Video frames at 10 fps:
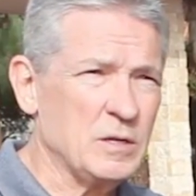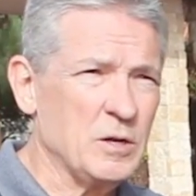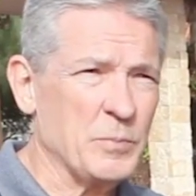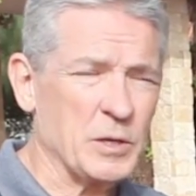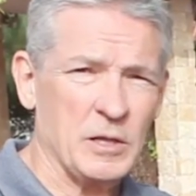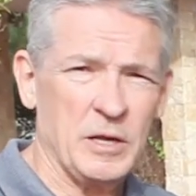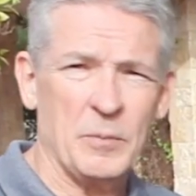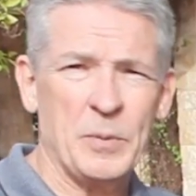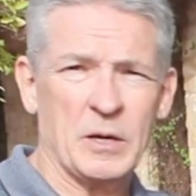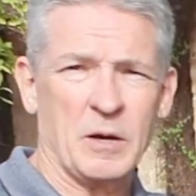Typically in
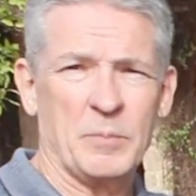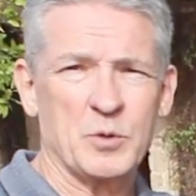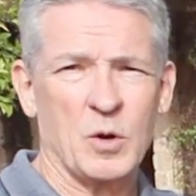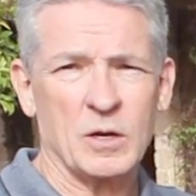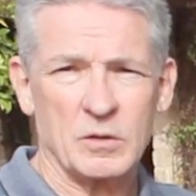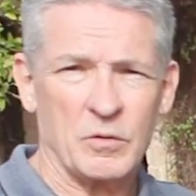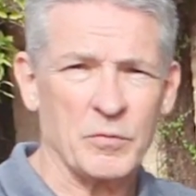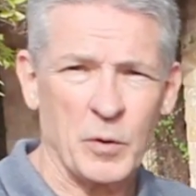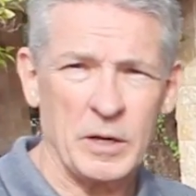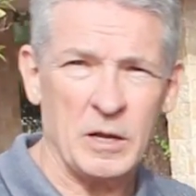a pickup truck, they're
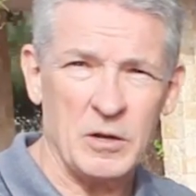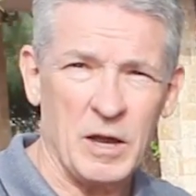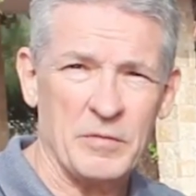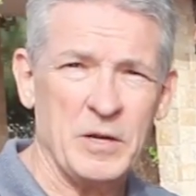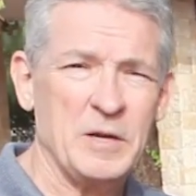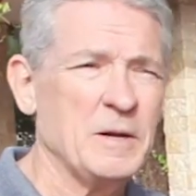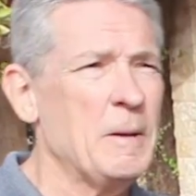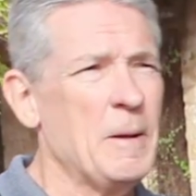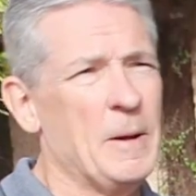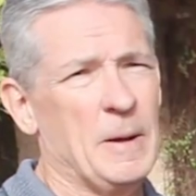front end heavy
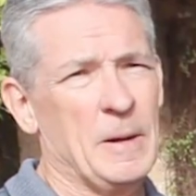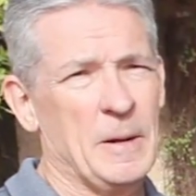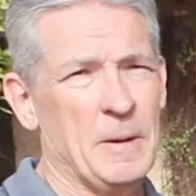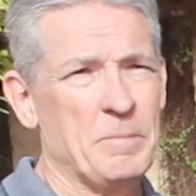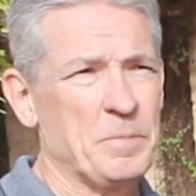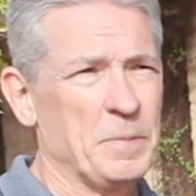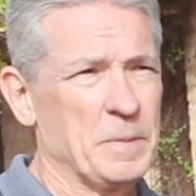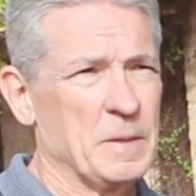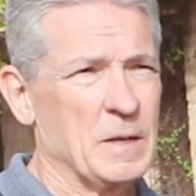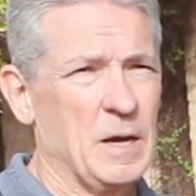uh,
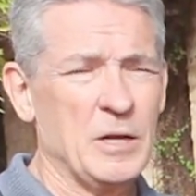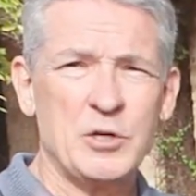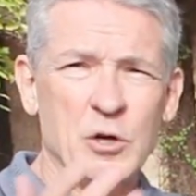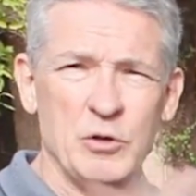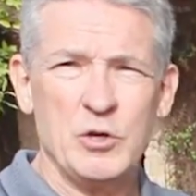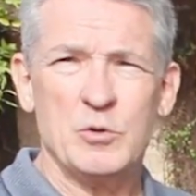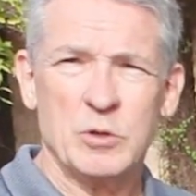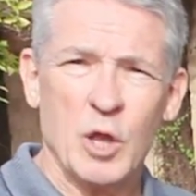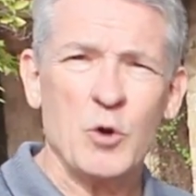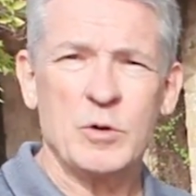until you
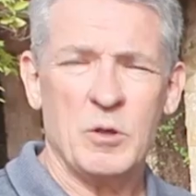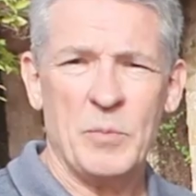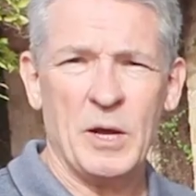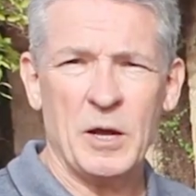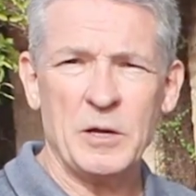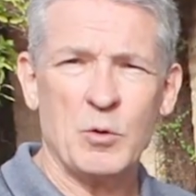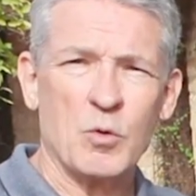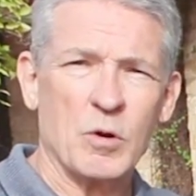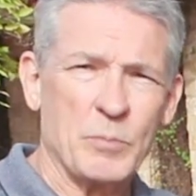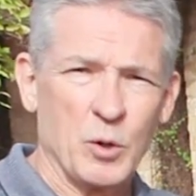load the bed
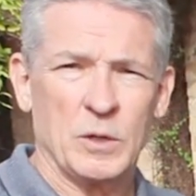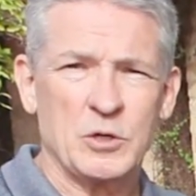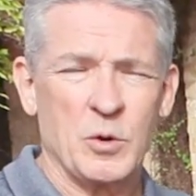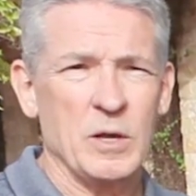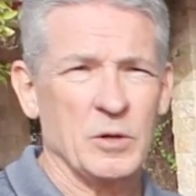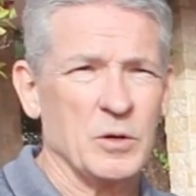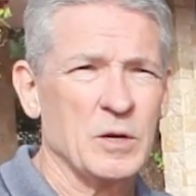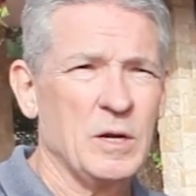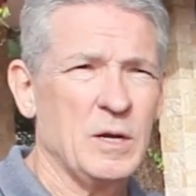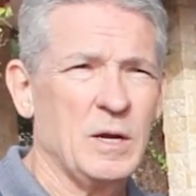or pull a trailer.
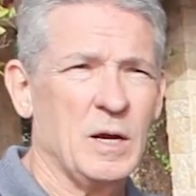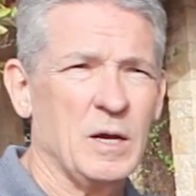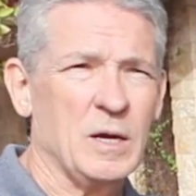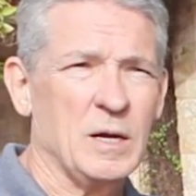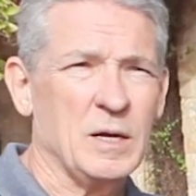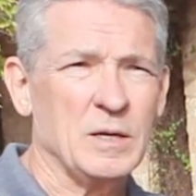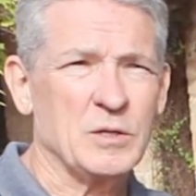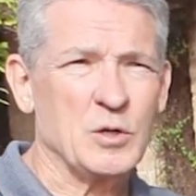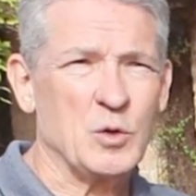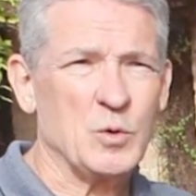Uh,
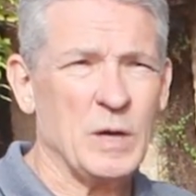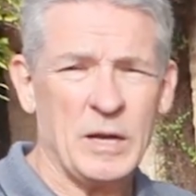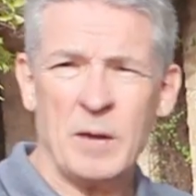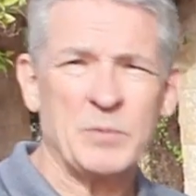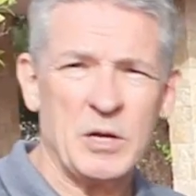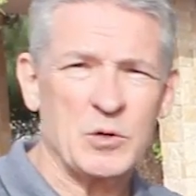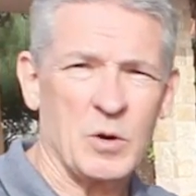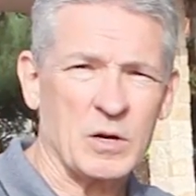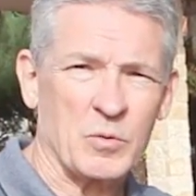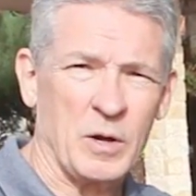so an empty
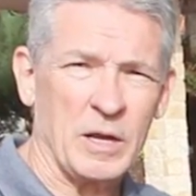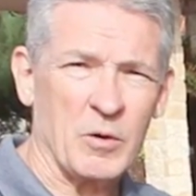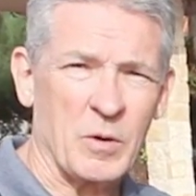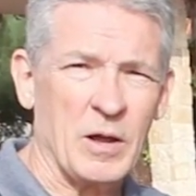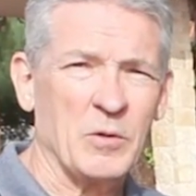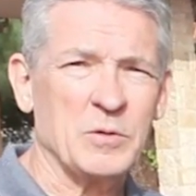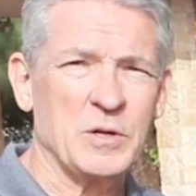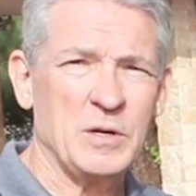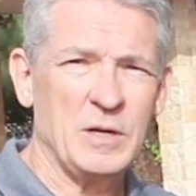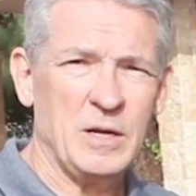truck running around
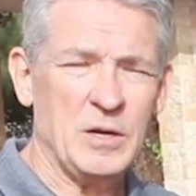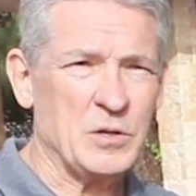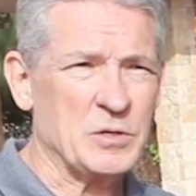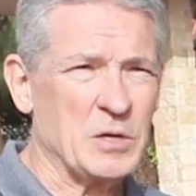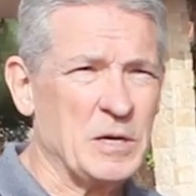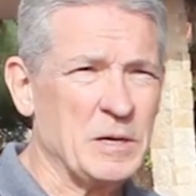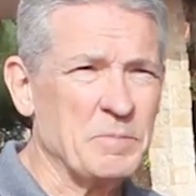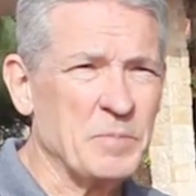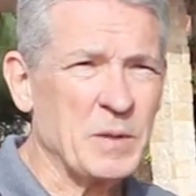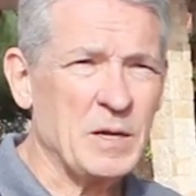is, uh,
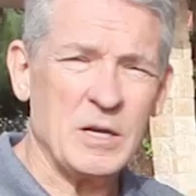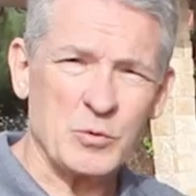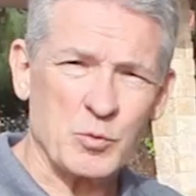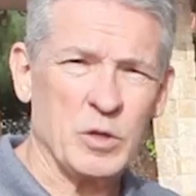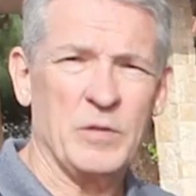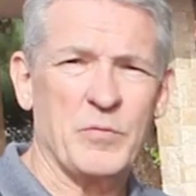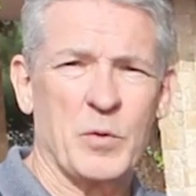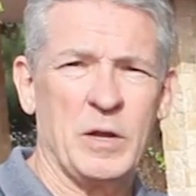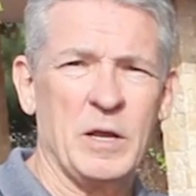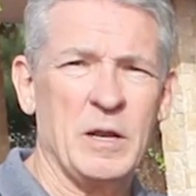is really
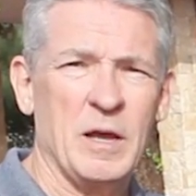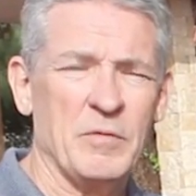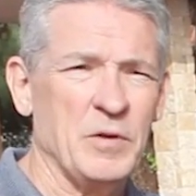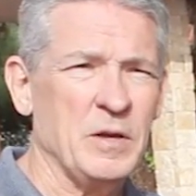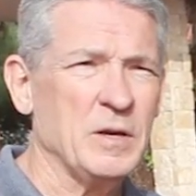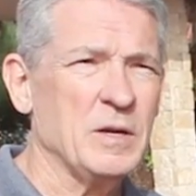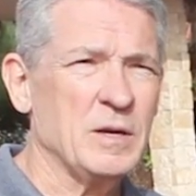front end heavy.